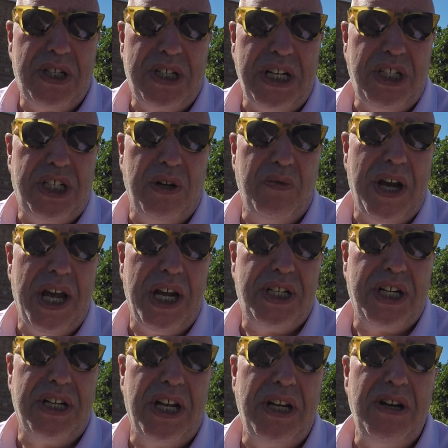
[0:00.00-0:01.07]

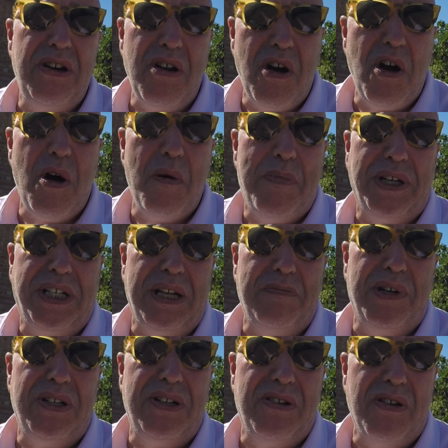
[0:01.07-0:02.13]
situation, and nobody
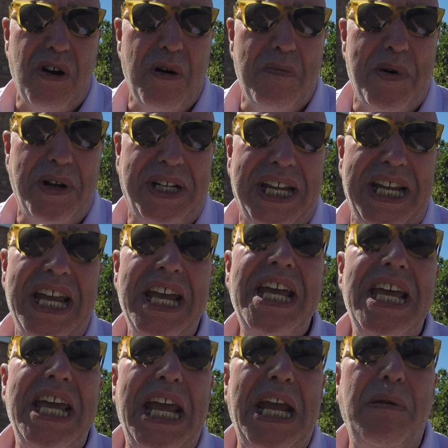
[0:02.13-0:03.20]

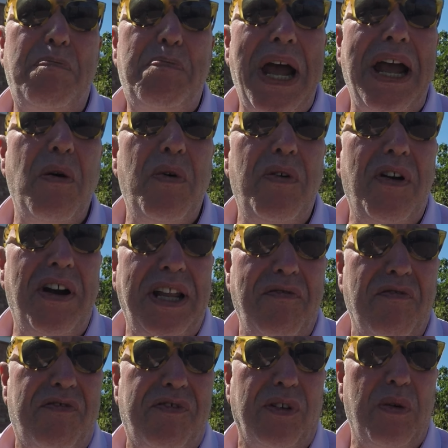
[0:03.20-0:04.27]
in power and
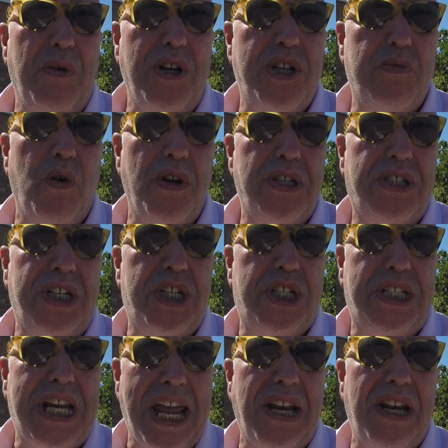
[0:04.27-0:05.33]
influence wants to
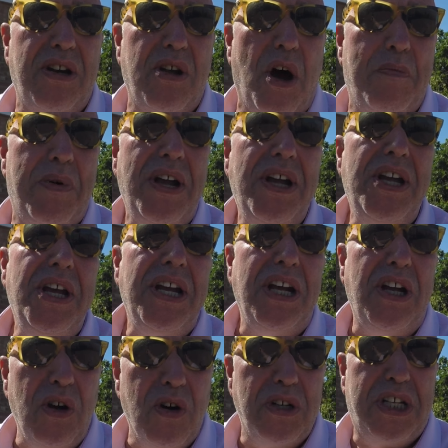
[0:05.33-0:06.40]
stand up,
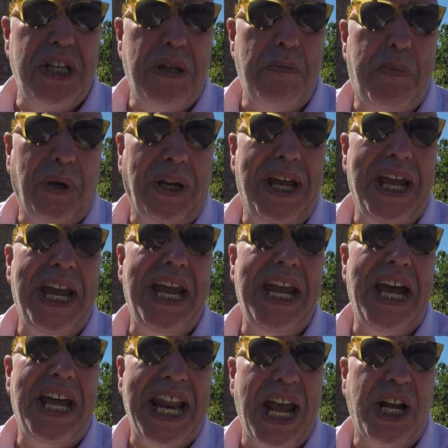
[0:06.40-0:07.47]
go to the plate
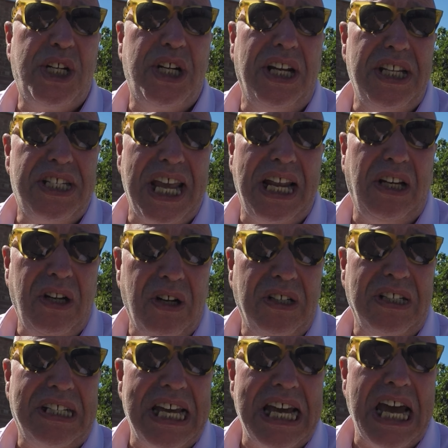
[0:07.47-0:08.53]
and actually say, look
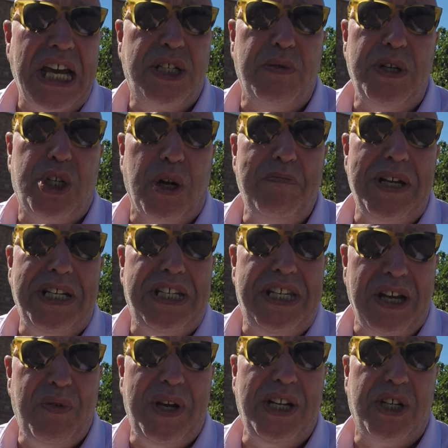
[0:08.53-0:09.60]
guys, we should be
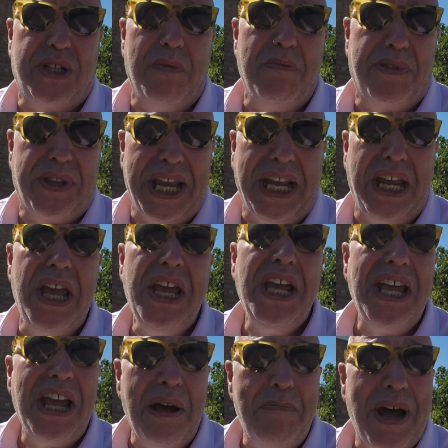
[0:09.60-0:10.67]
doing something
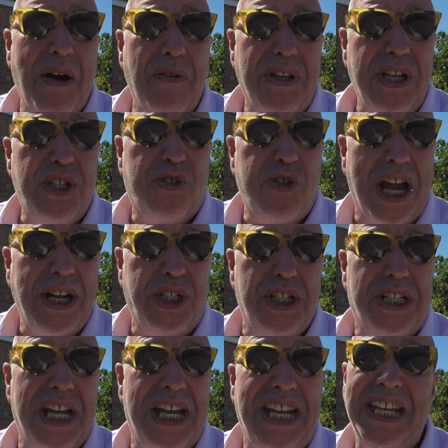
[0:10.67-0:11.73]
about this
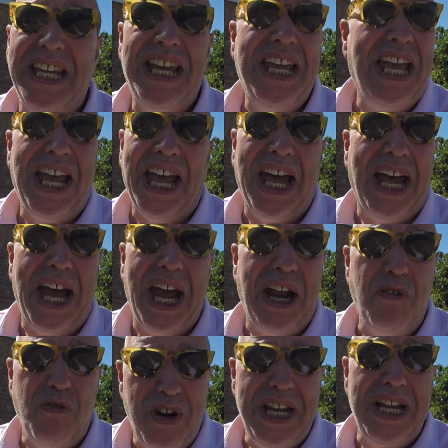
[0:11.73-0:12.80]
tragedy. I
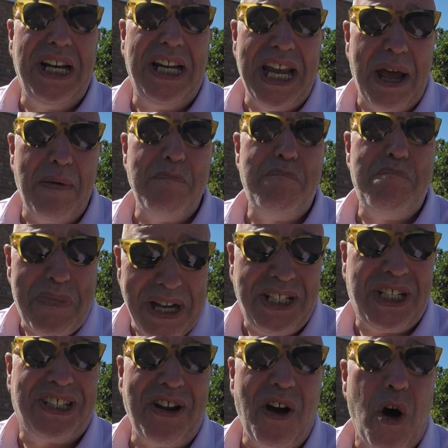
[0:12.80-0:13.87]
really am
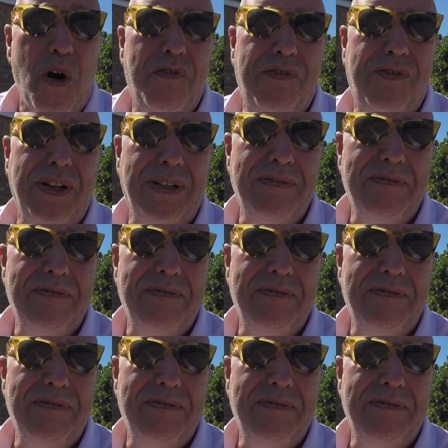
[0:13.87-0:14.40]
pissed off.